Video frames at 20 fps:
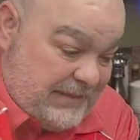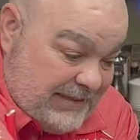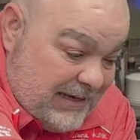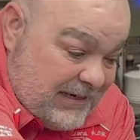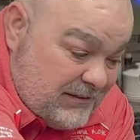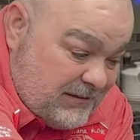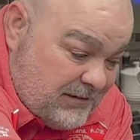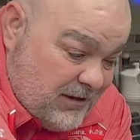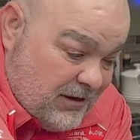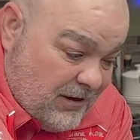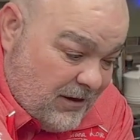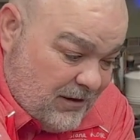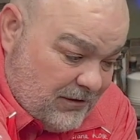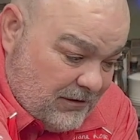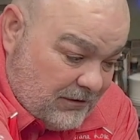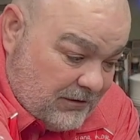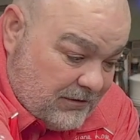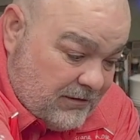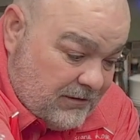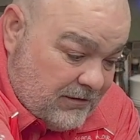this
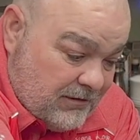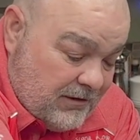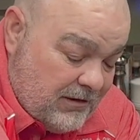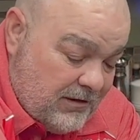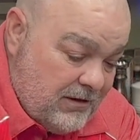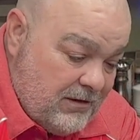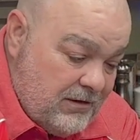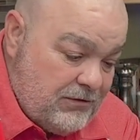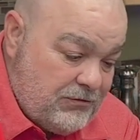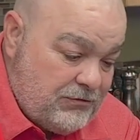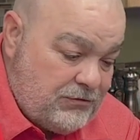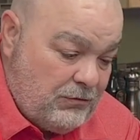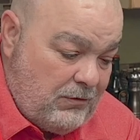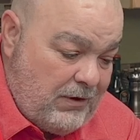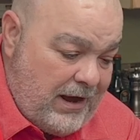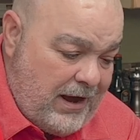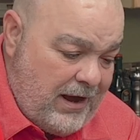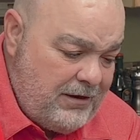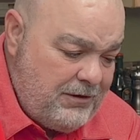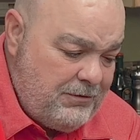color. So
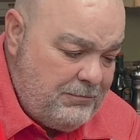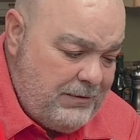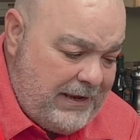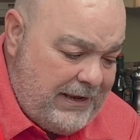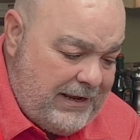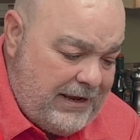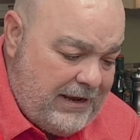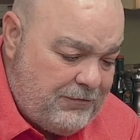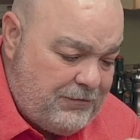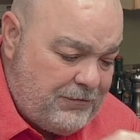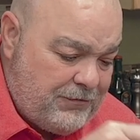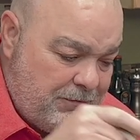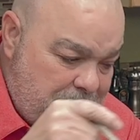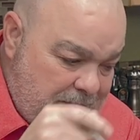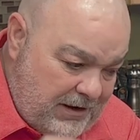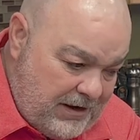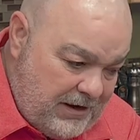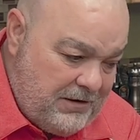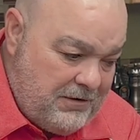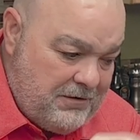how do we get from
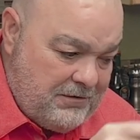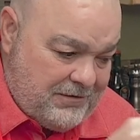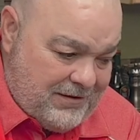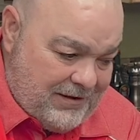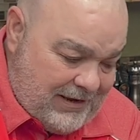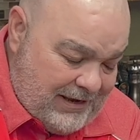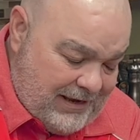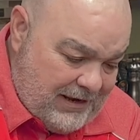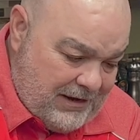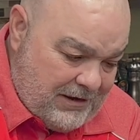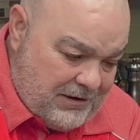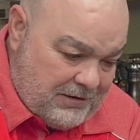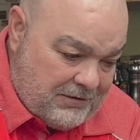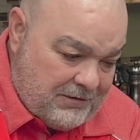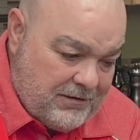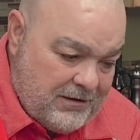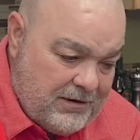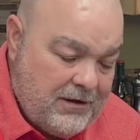here to here?